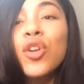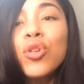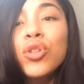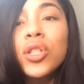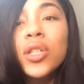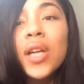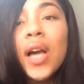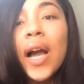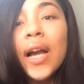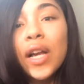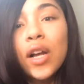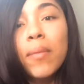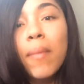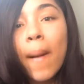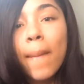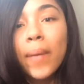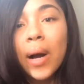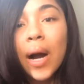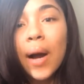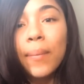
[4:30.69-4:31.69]
Usually, I hear
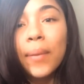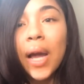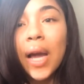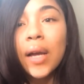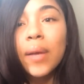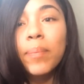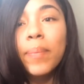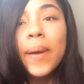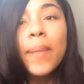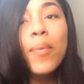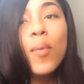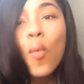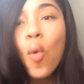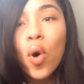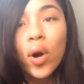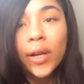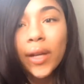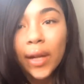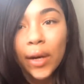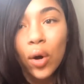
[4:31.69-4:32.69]
my mom like people
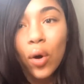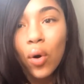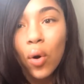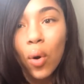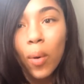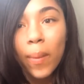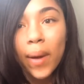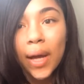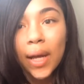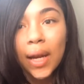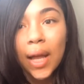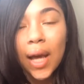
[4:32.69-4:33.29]
walking down the hallway.